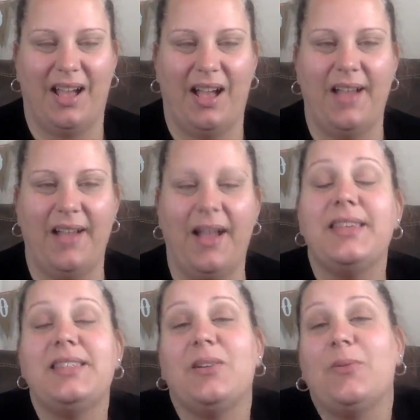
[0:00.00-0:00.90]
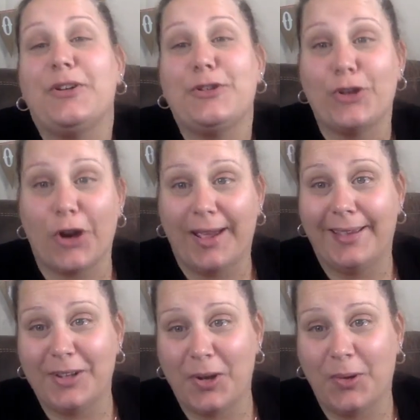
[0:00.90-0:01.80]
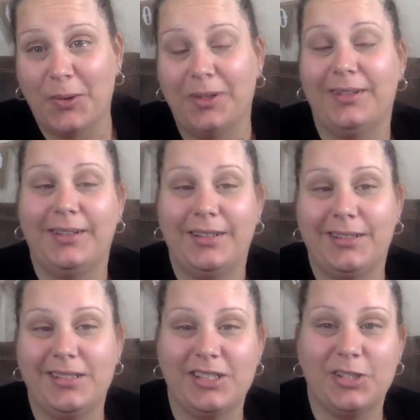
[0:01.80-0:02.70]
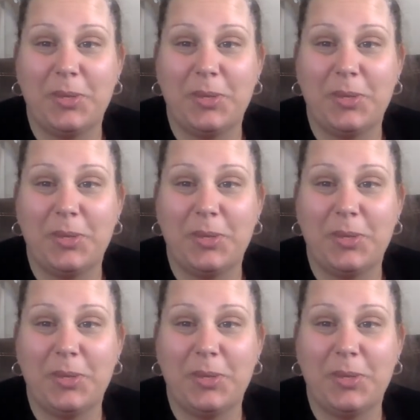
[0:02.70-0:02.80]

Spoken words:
I still want to try, just